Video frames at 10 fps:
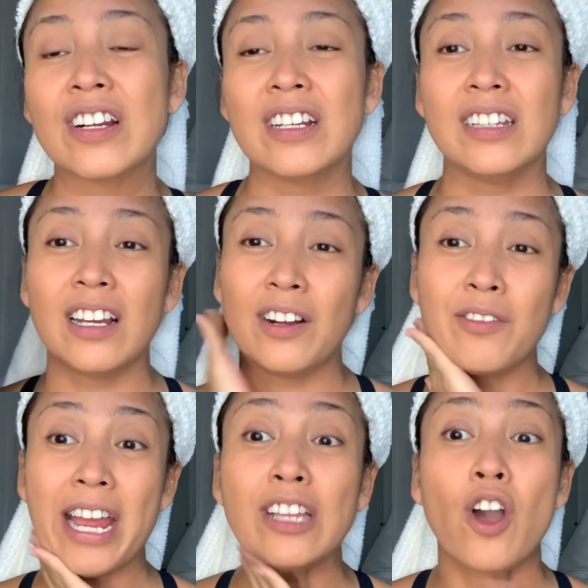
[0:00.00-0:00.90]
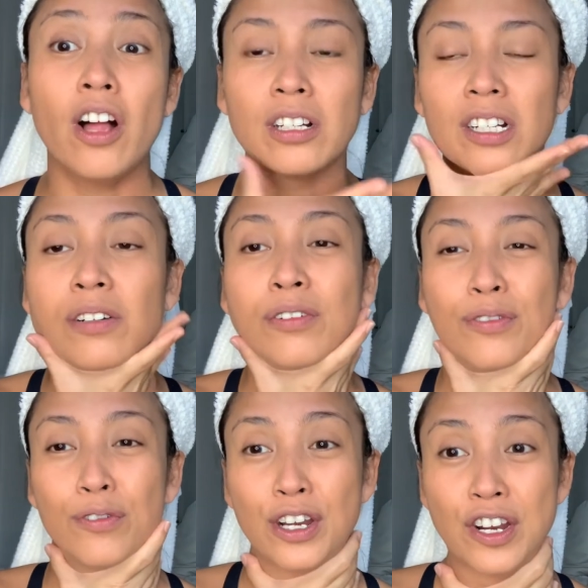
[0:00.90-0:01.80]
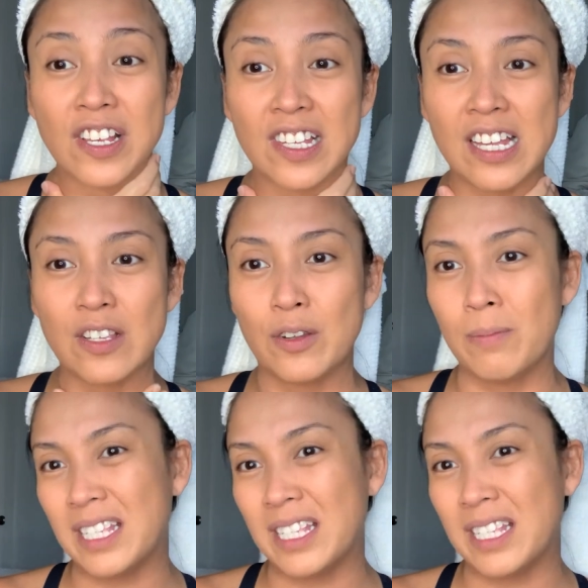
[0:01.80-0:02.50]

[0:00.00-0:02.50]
the right color for your skin tone.